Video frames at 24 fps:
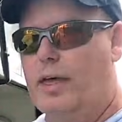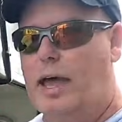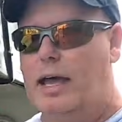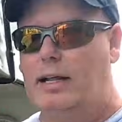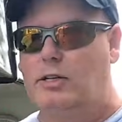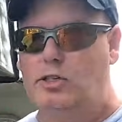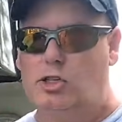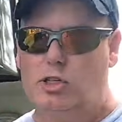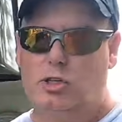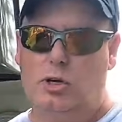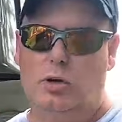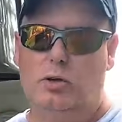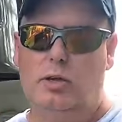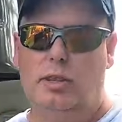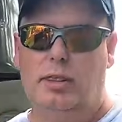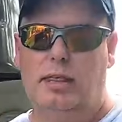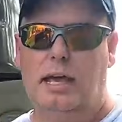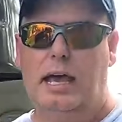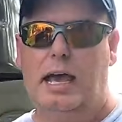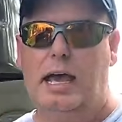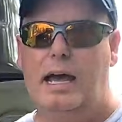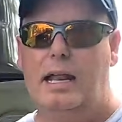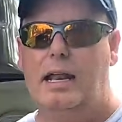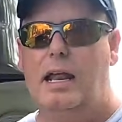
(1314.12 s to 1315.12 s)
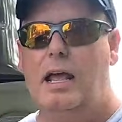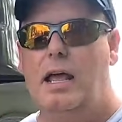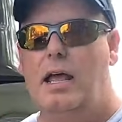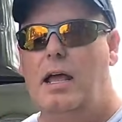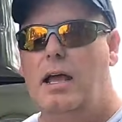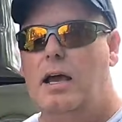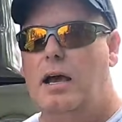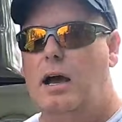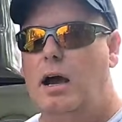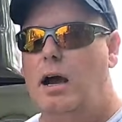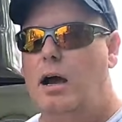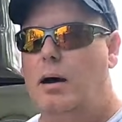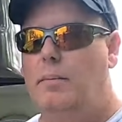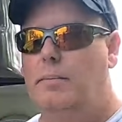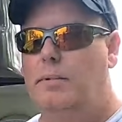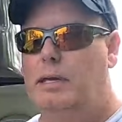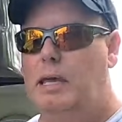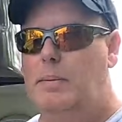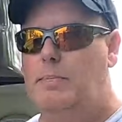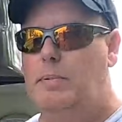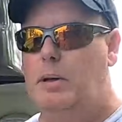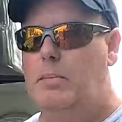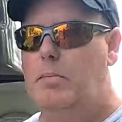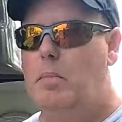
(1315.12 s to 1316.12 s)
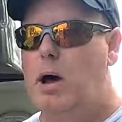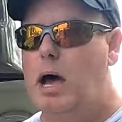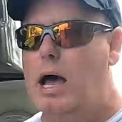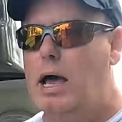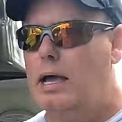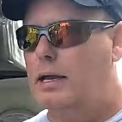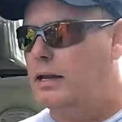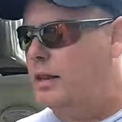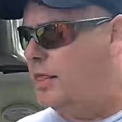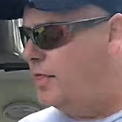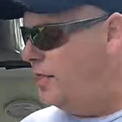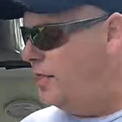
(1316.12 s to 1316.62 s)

that and show you that. Keep in mind